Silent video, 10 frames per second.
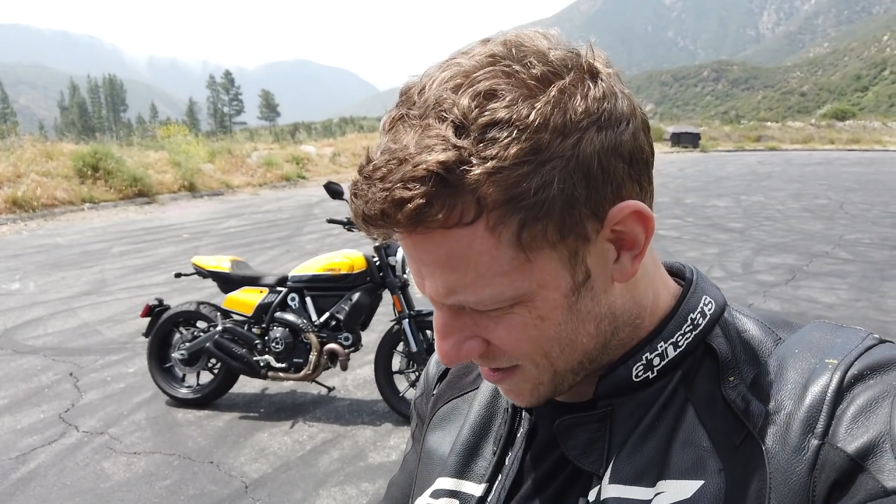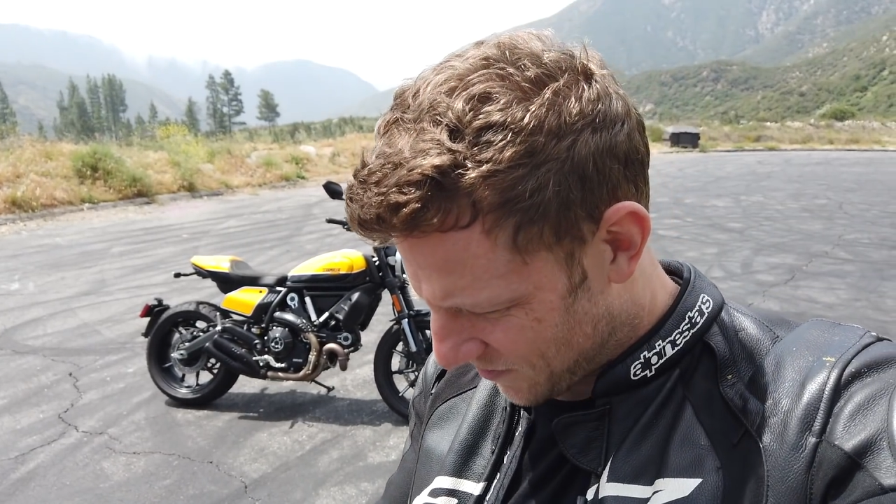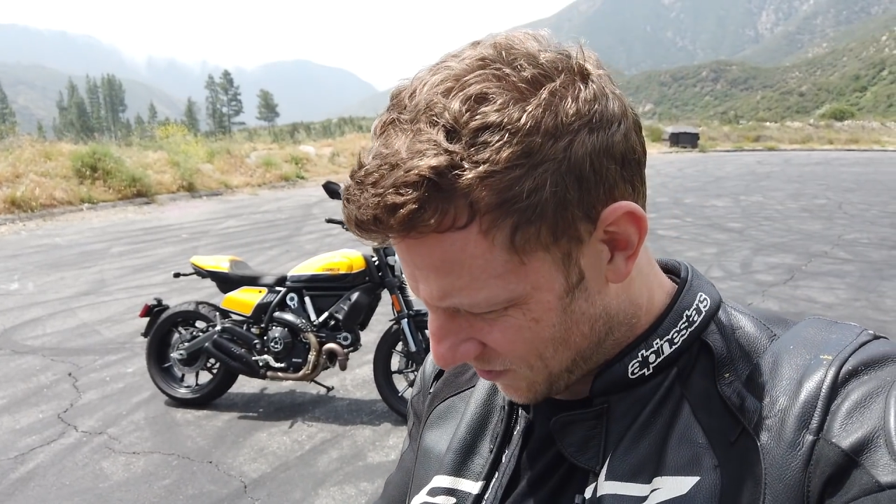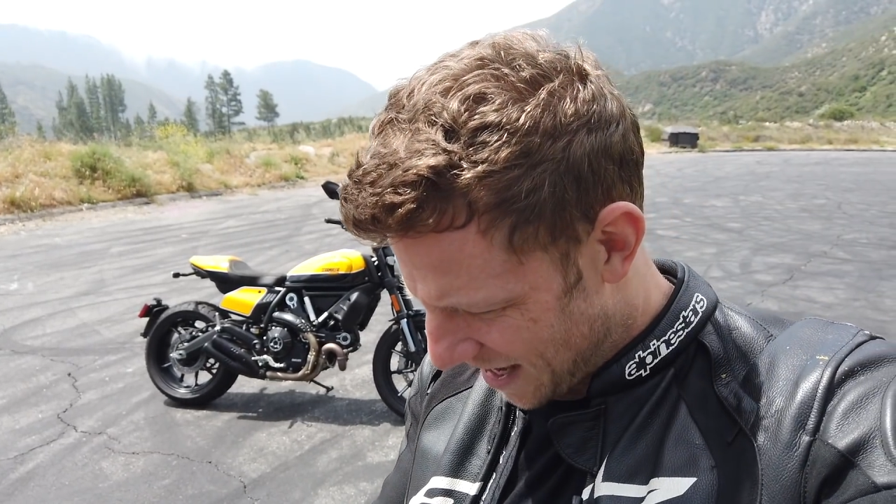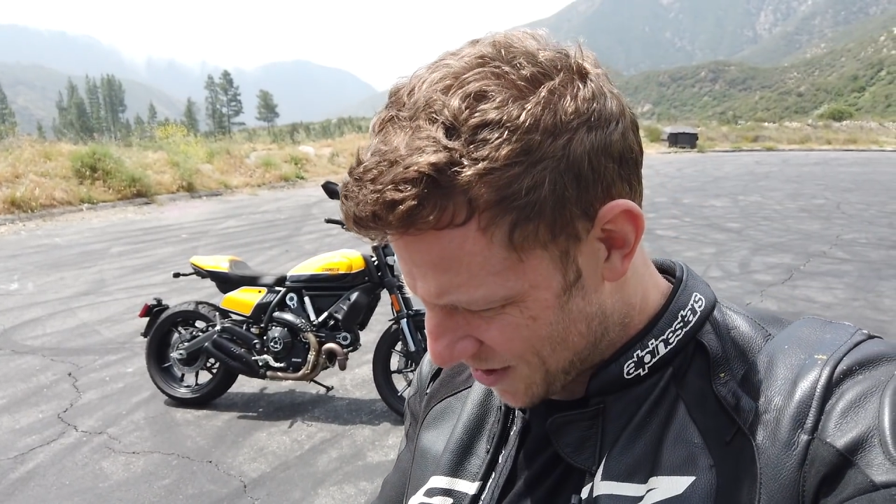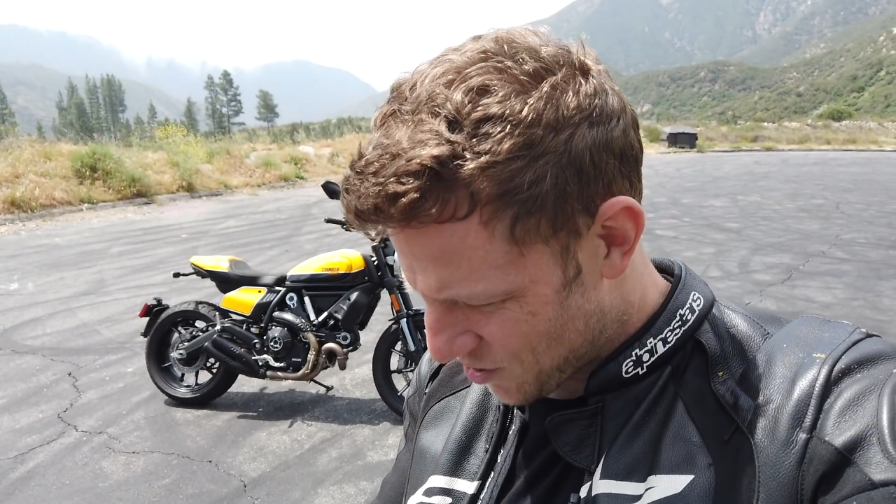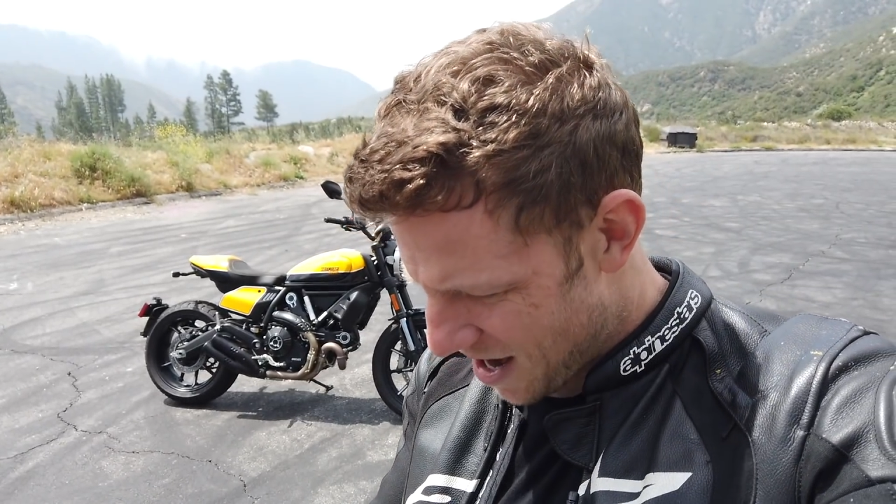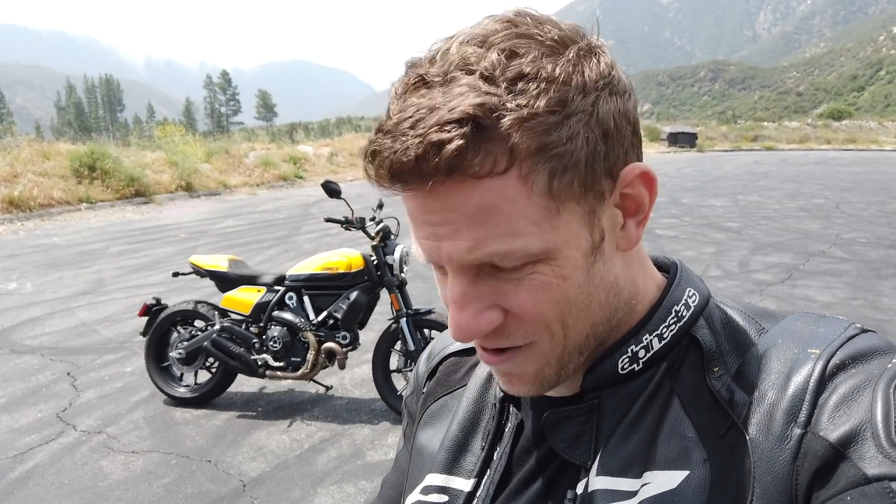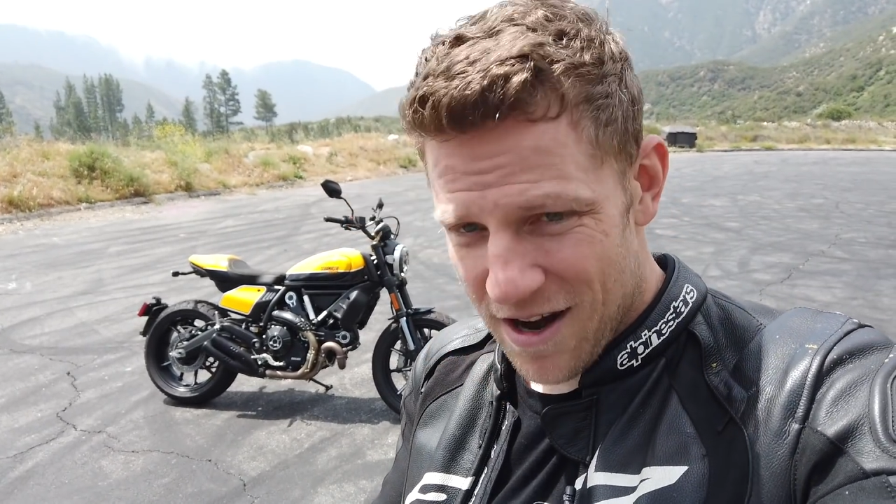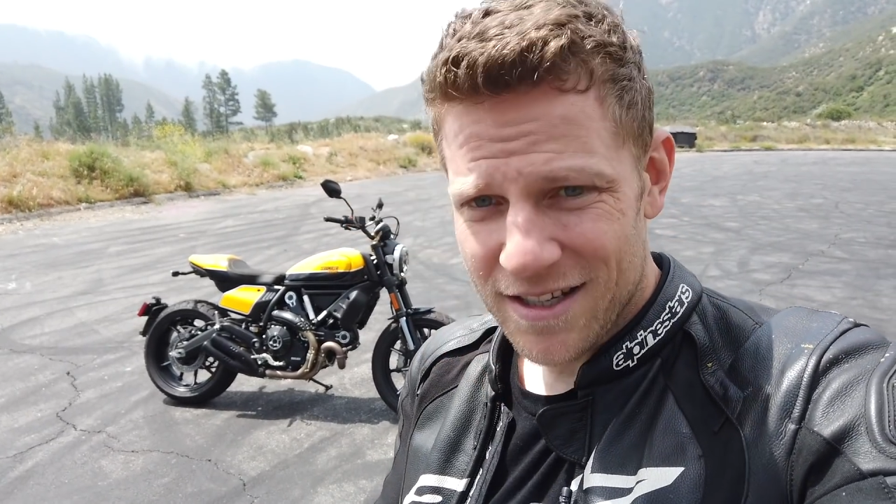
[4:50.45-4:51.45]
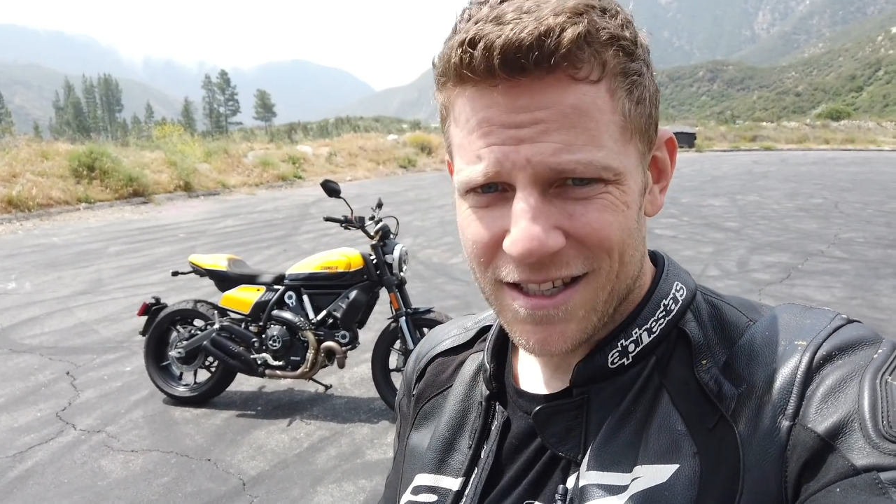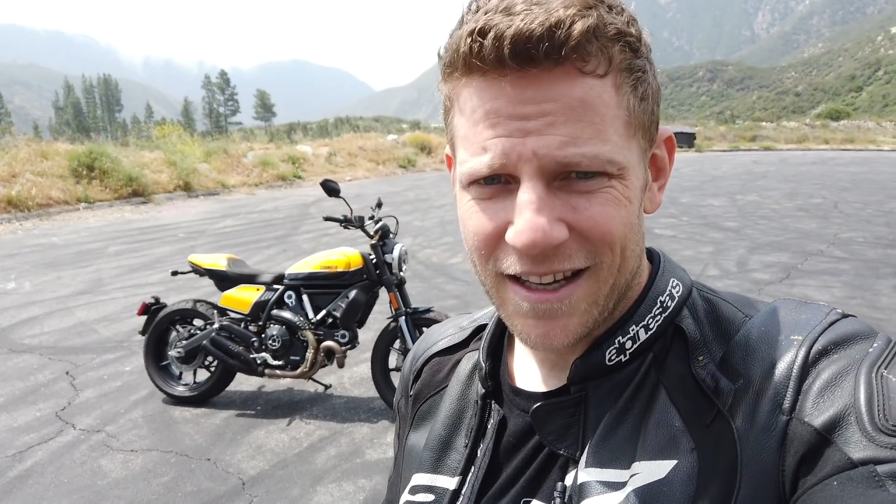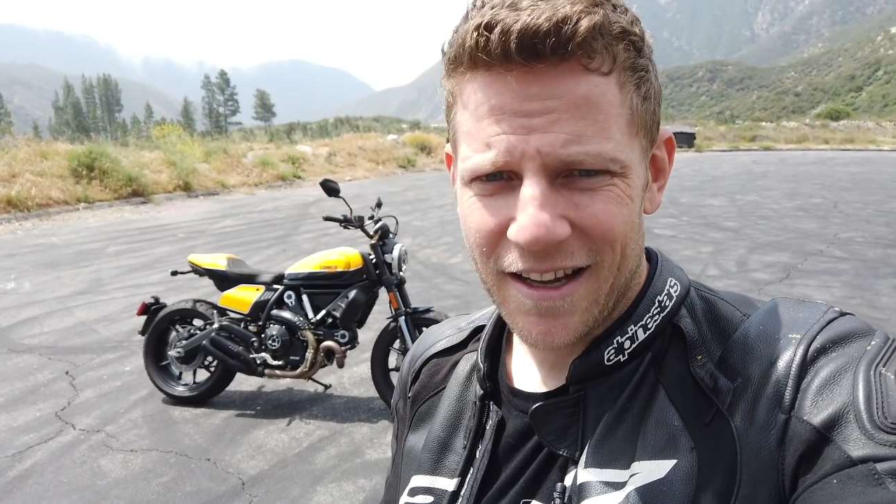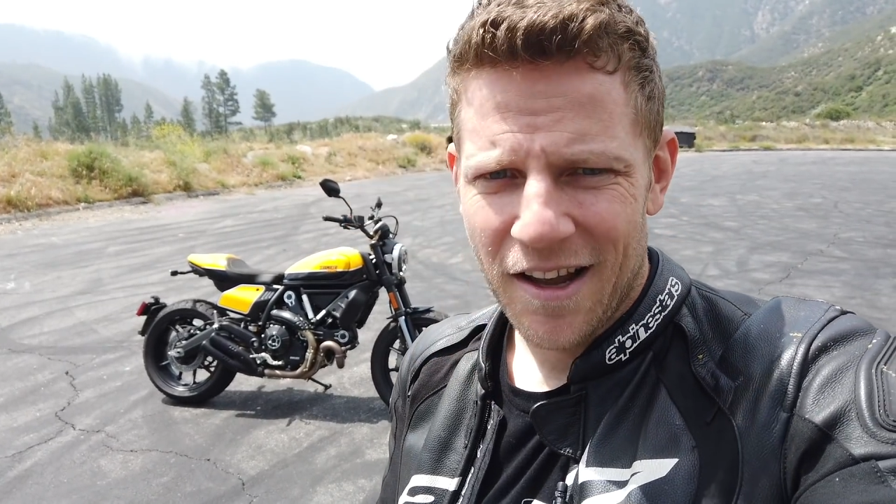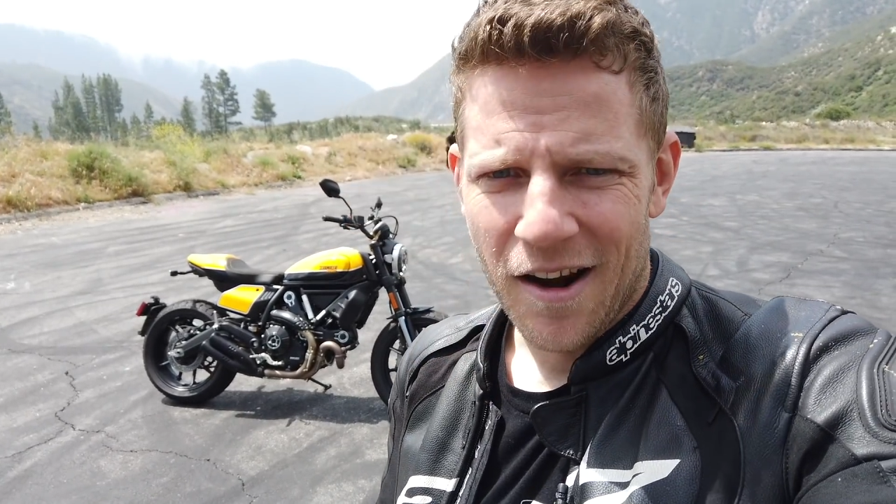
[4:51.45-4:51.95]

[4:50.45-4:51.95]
flat track racing?